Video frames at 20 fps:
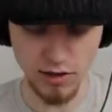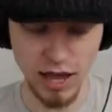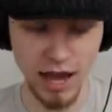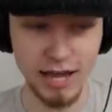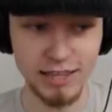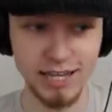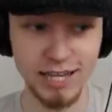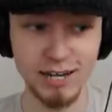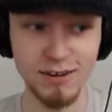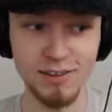Okay,
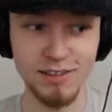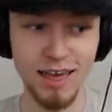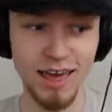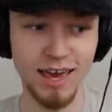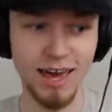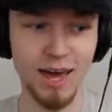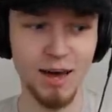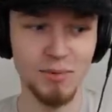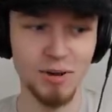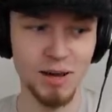I thought he was
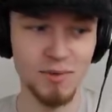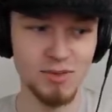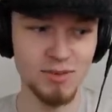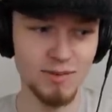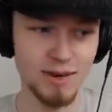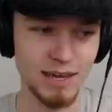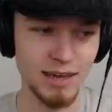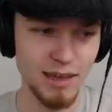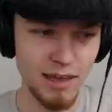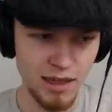like, coming up to
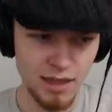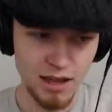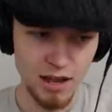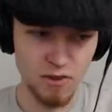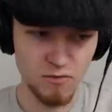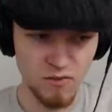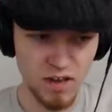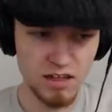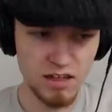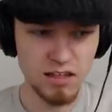me.
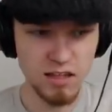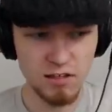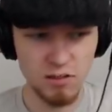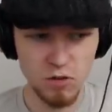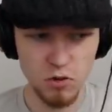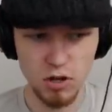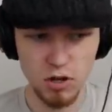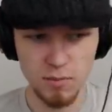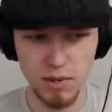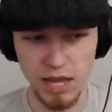Your face is
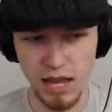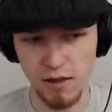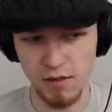new to me,